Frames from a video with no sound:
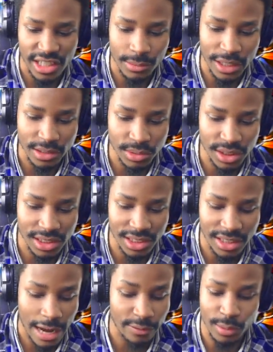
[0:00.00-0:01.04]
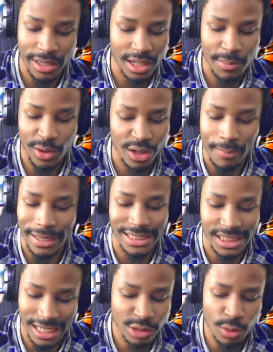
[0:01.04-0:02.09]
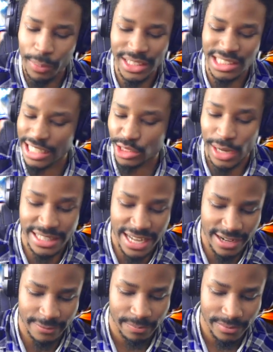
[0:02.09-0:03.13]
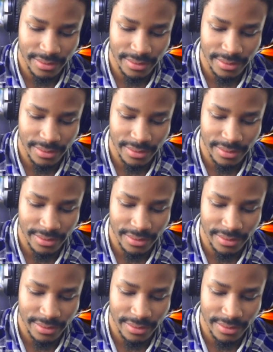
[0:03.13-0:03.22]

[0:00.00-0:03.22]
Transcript: key blast from G T after main ability, my G. That's one point six right there!